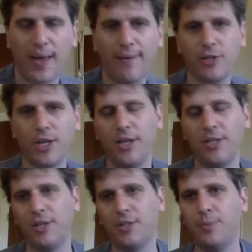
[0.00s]

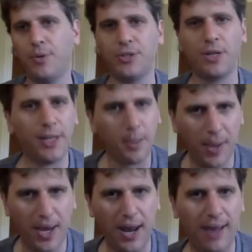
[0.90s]
advertising as opposed to
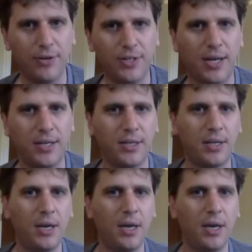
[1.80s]
clickbait advertising.